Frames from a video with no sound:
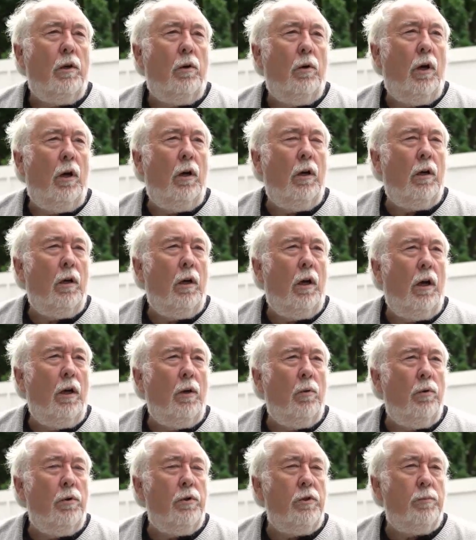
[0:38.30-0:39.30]
So I
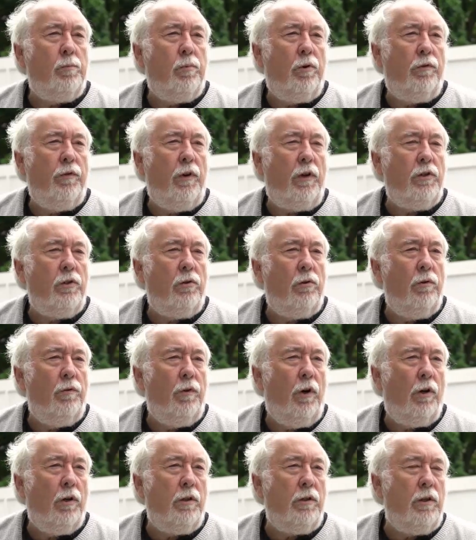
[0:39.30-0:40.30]
was Professor of
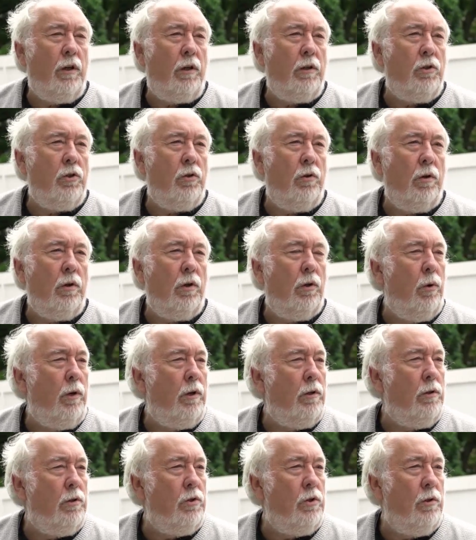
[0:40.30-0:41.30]
Architecture at
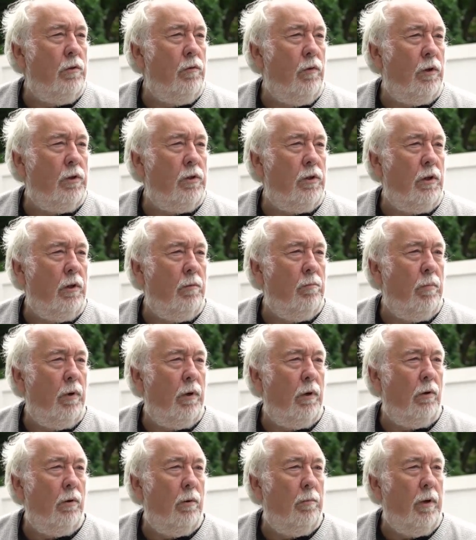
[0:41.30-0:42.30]
Queen's University in
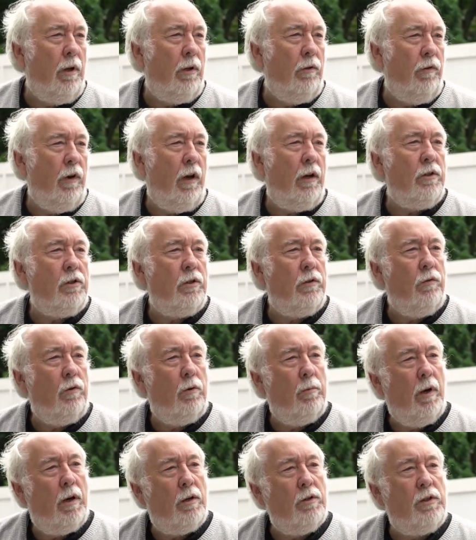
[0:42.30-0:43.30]
Belfast for
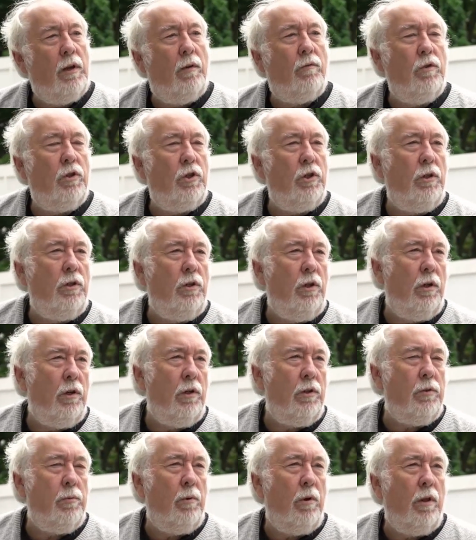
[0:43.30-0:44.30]
about 17
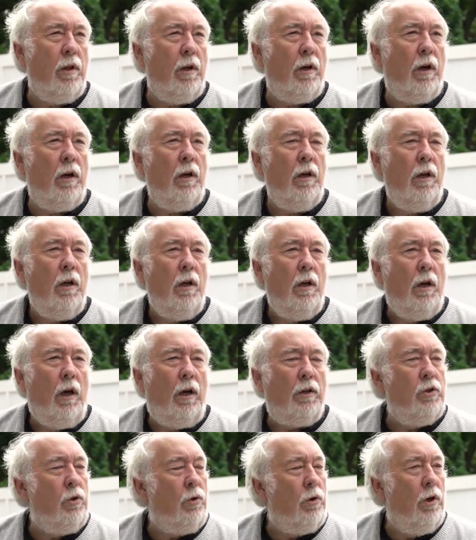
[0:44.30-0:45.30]
years, but then
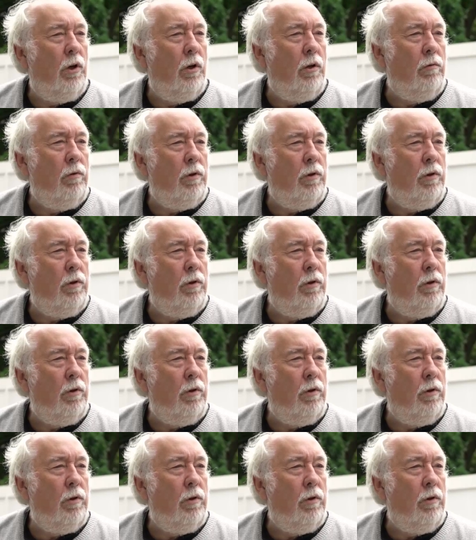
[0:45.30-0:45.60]
I took early